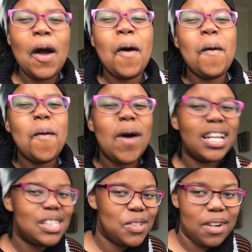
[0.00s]

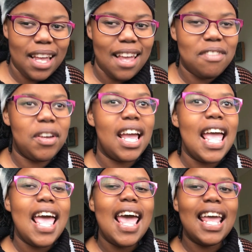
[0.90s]
whatsoever.
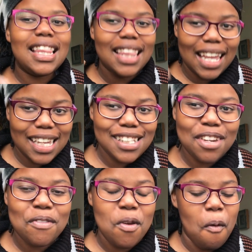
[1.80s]
At the
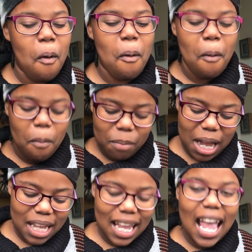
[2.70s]
interview,
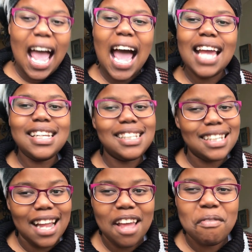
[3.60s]
I didn't
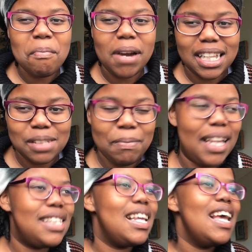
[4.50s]
have breast
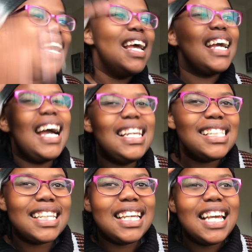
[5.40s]
pads. Guys,
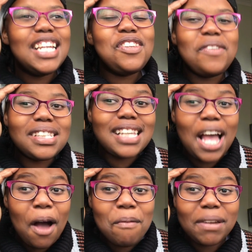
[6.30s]
do you see
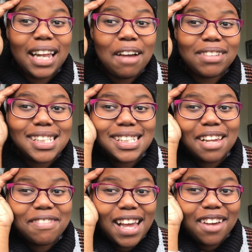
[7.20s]
how much
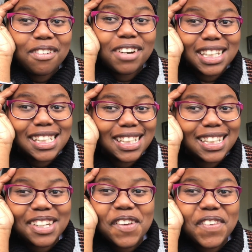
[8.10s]
stuff I
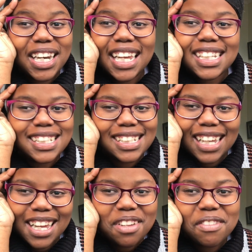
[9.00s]
wanted but I didn't
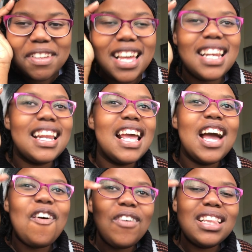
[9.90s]
have? And
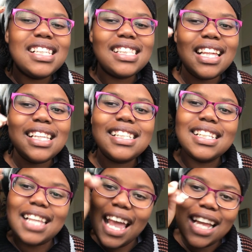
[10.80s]
all these things
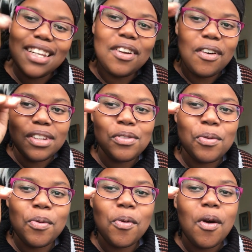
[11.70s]
just added on
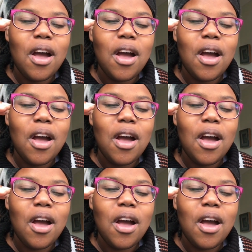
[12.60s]
to